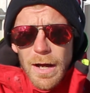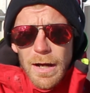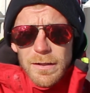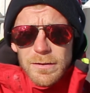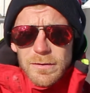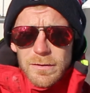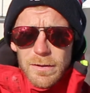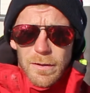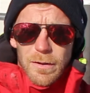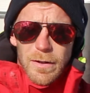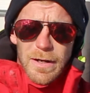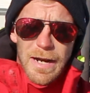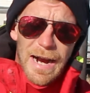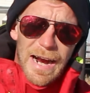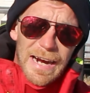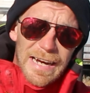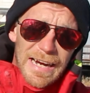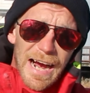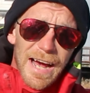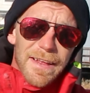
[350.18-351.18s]
So
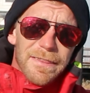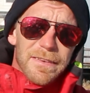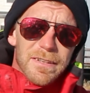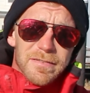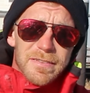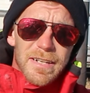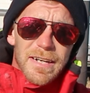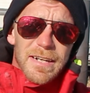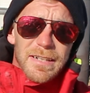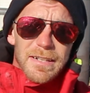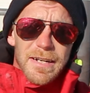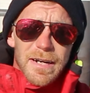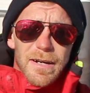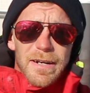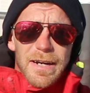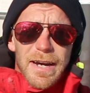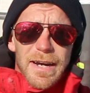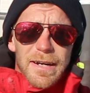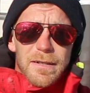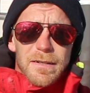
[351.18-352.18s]
I got the
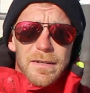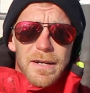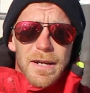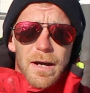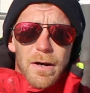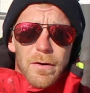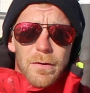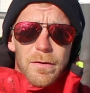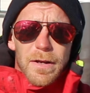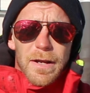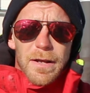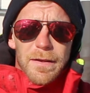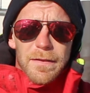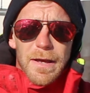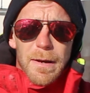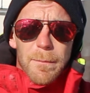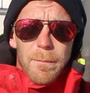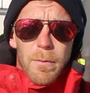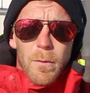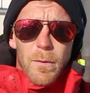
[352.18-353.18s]
secondary anchor down at
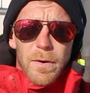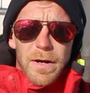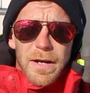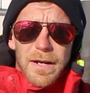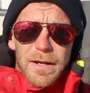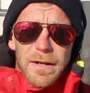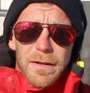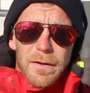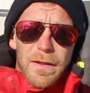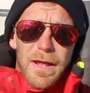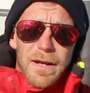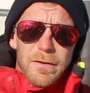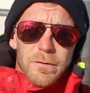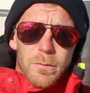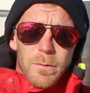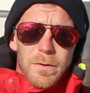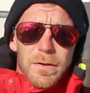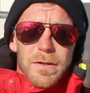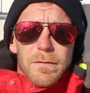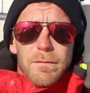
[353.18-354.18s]
that point, and
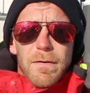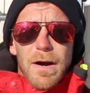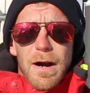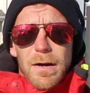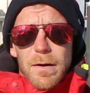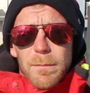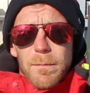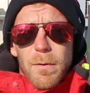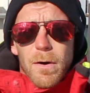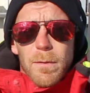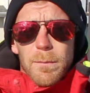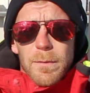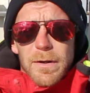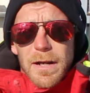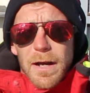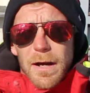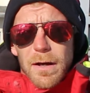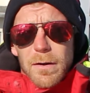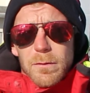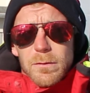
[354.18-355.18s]
that's when the fire
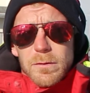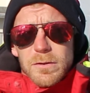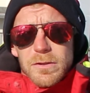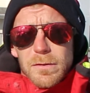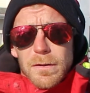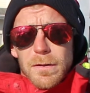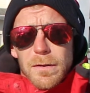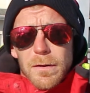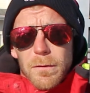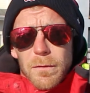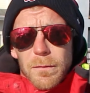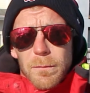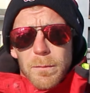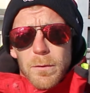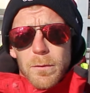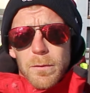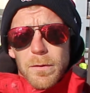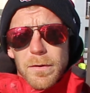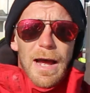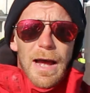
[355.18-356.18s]
department got on
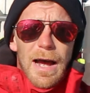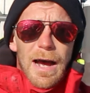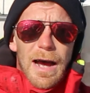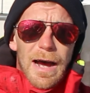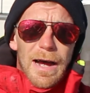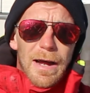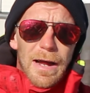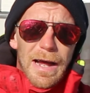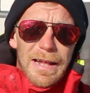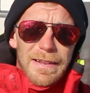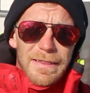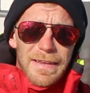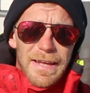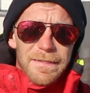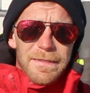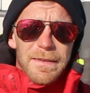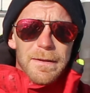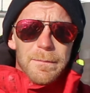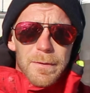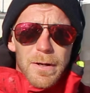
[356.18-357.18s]
board. I
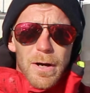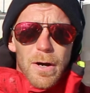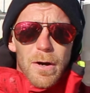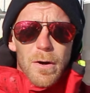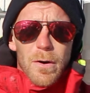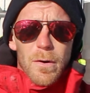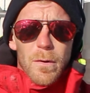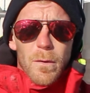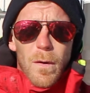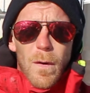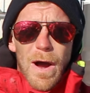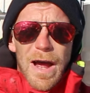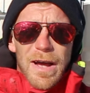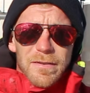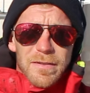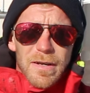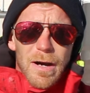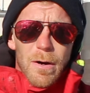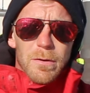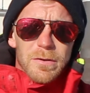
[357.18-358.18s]
let them know
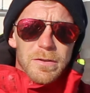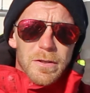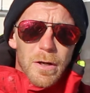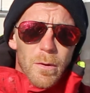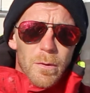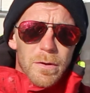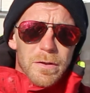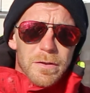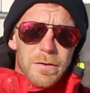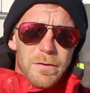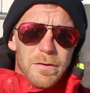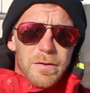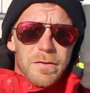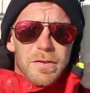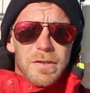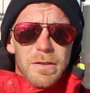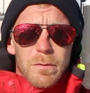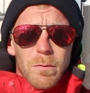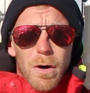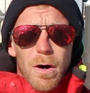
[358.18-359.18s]
as I was going to the
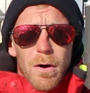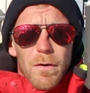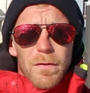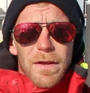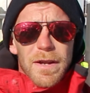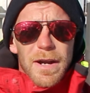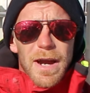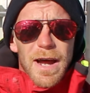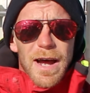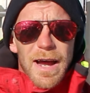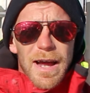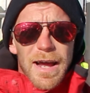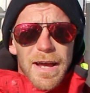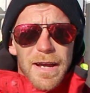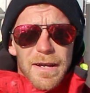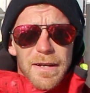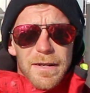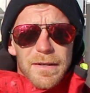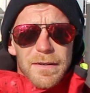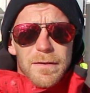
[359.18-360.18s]
seawall that I
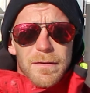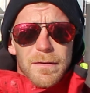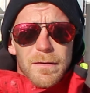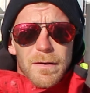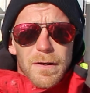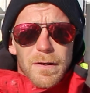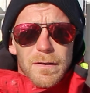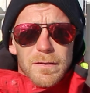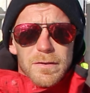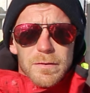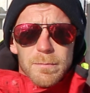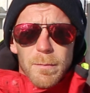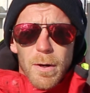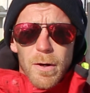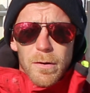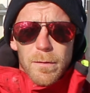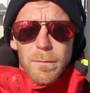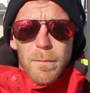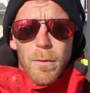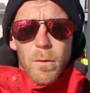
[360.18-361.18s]
had
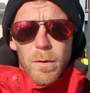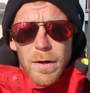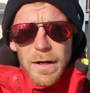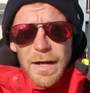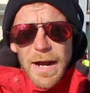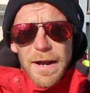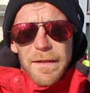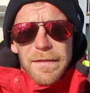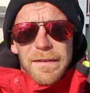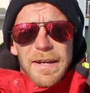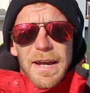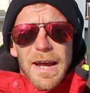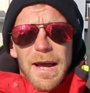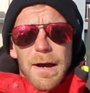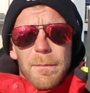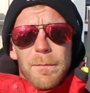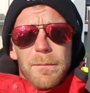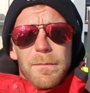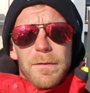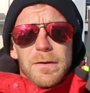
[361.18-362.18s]
smoke pouring out of the
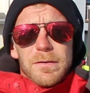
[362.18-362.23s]
cabin.